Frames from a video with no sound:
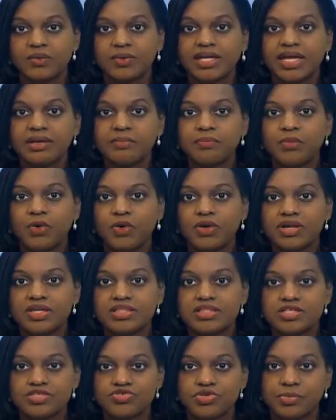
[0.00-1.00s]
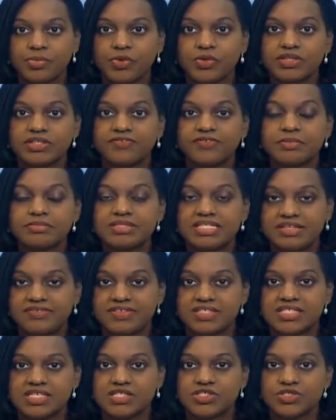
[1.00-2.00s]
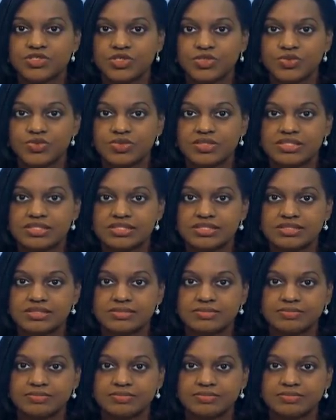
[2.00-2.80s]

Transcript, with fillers: We get more in this report from TV6 News.